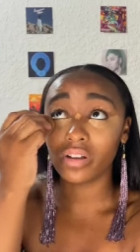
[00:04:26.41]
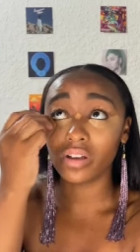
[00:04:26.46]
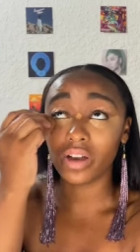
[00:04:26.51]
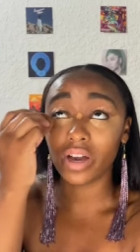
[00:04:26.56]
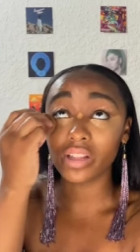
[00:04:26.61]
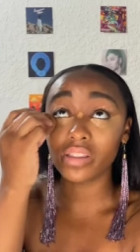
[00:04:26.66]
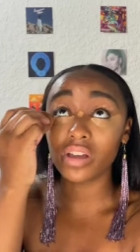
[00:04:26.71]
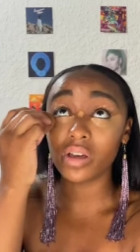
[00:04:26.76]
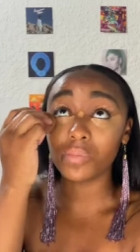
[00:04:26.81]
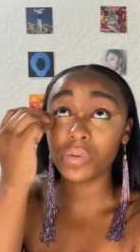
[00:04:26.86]
I
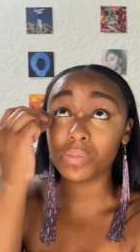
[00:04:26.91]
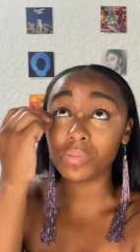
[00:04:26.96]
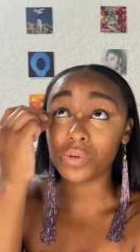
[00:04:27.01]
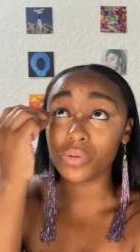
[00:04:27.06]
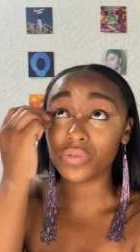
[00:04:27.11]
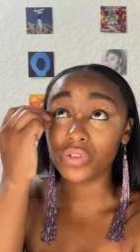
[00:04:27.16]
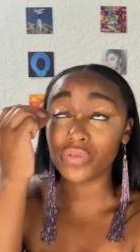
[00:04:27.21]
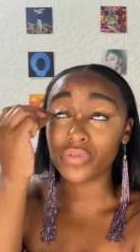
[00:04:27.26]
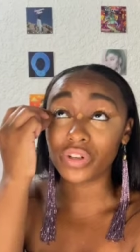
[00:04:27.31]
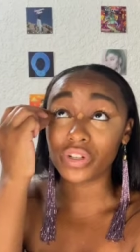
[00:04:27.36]
thought Bibble
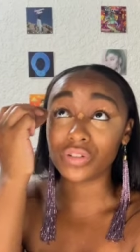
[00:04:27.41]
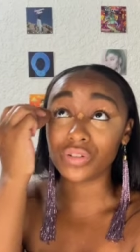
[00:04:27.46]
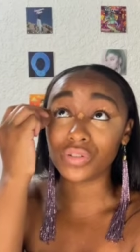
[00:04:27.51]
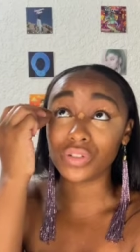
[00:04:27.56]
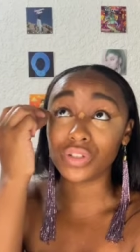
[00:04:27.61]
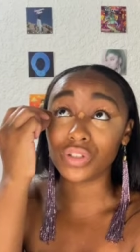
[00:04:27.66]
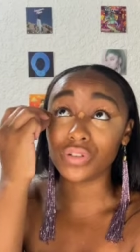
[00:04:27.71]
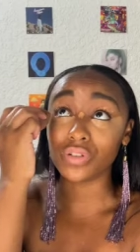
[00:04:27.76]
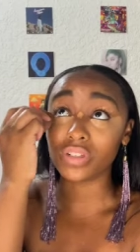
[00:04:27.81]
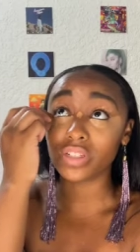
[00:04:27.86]
was real
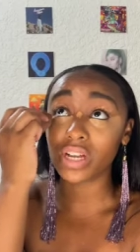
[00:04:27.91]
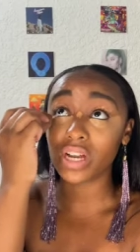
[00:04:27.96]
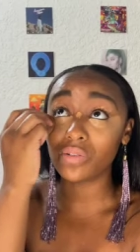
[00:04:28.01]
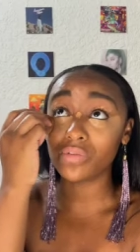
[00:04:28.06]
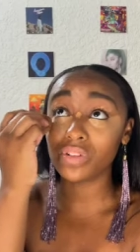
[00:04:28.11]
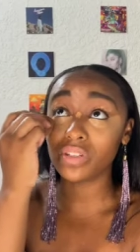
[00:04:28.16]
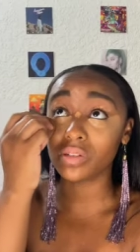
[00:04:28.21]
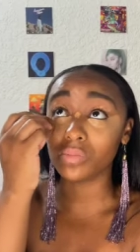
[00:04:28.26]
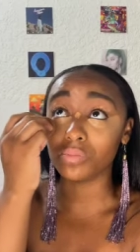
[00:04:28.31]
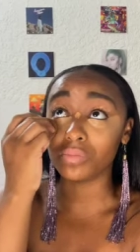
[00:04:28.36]
too. I was like, I
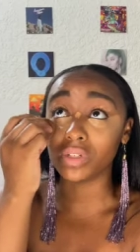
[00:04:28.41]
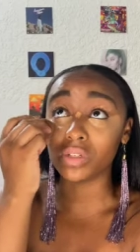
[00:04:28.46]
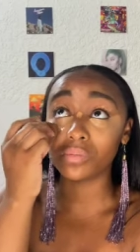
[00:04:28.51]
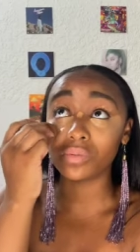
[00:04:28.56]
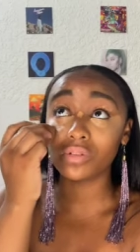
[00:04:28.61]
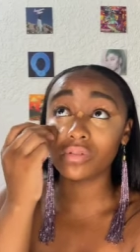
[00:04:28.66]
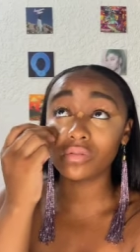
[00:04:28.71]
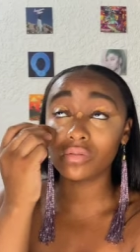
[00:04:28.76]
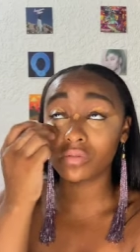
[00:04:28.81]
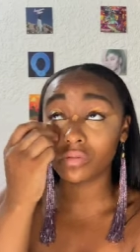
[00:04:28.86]
want some
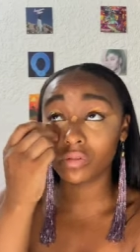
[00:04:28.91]
Bibble.